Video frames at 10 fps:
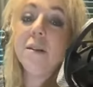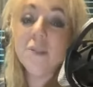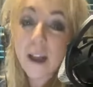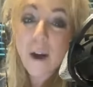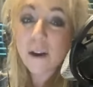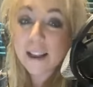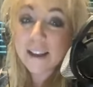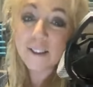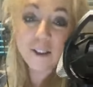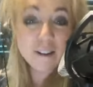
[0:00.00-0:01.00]
So now our
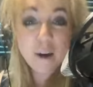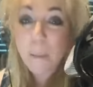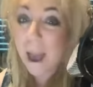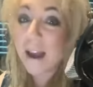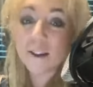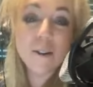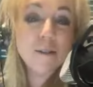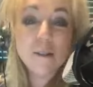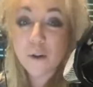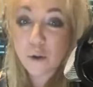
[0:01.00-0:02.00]
knees hurt, and our back
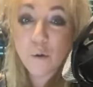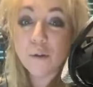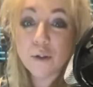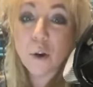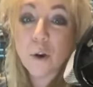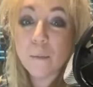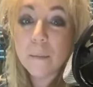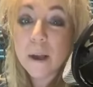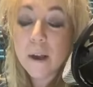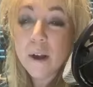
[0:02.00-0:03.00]
hurt, and our shoulders hurt.
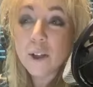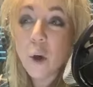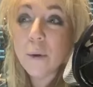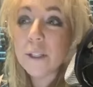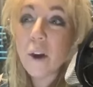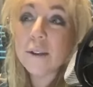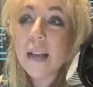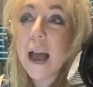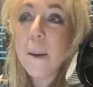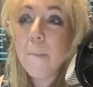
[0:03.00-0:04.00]
So we start
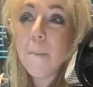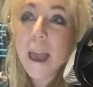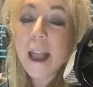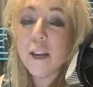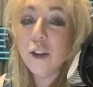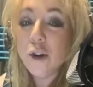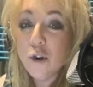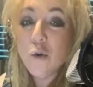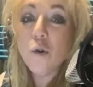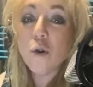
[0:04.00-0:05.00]
to kind of make
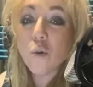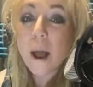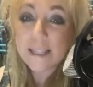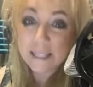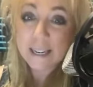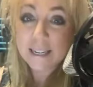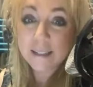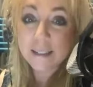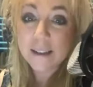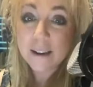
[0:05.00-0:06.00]
new
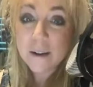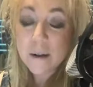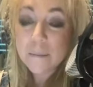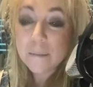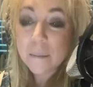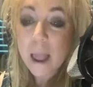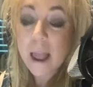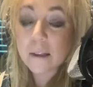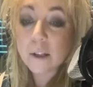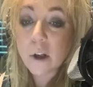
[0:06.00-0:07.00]
crises.
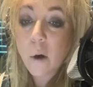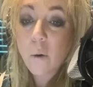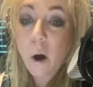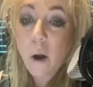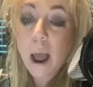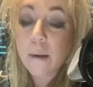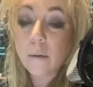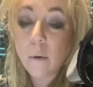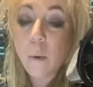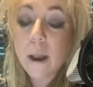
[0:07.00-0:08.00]
And so, all right,
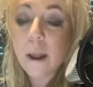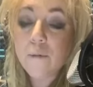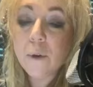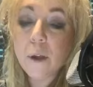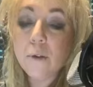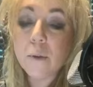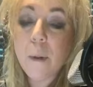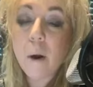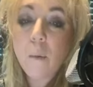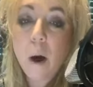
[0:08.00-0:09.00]
what if we used
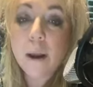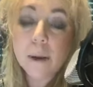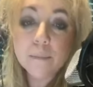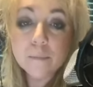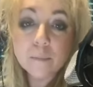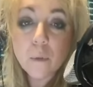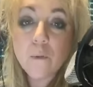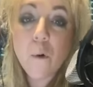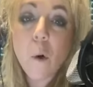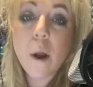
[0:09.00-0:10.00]
marijuana
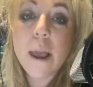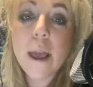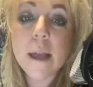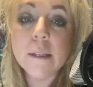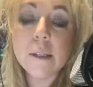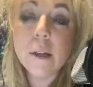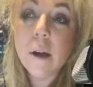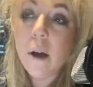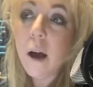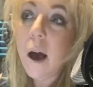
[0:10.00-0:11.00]
for its
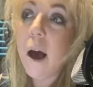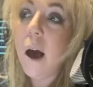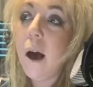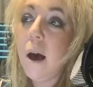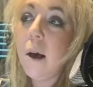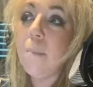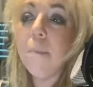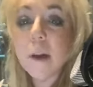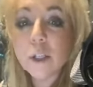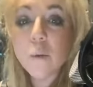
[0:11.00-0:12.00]

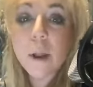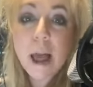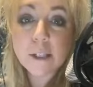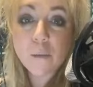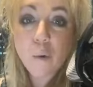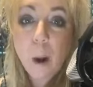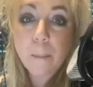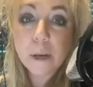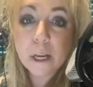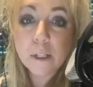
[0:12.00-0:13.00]
muscle relaxing
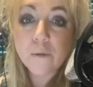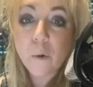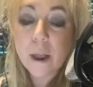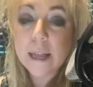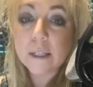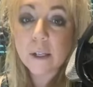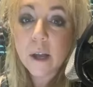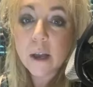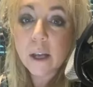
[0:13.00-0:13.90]
properties, for its